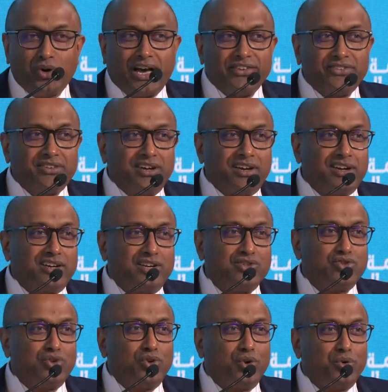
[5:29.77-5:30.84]
has
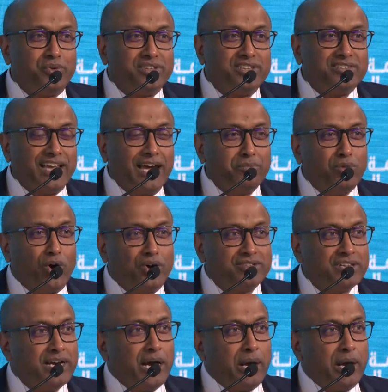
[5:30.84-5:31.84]
control over the sandbox,